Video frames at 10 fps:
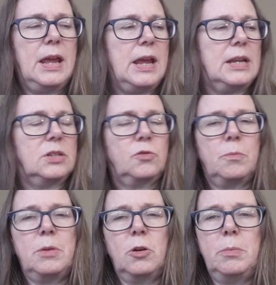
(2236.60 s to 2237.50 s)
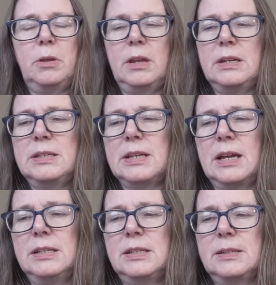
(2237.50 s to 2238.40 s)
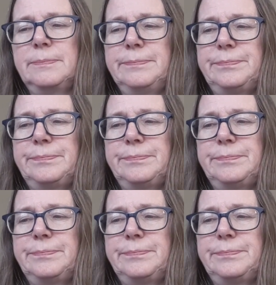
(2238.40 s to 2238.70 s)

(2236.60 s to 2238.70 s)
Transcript: It is from Mirabilia Designs,